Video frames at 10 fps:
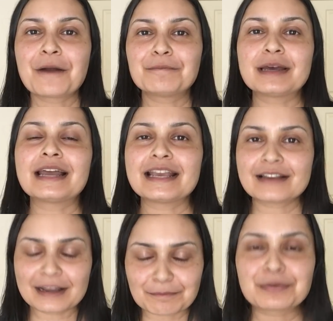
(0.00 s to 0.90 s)
But
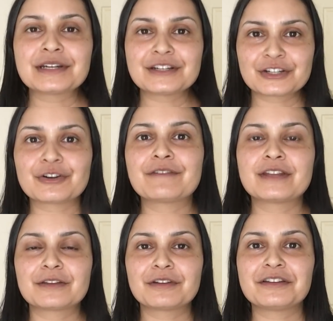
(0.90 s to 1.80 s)
I, am pretty sure I've
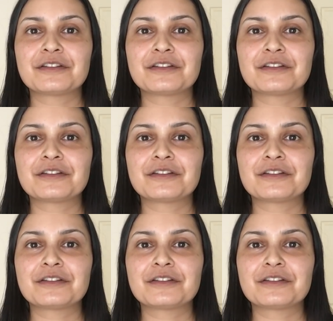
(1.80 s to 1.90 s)
done a video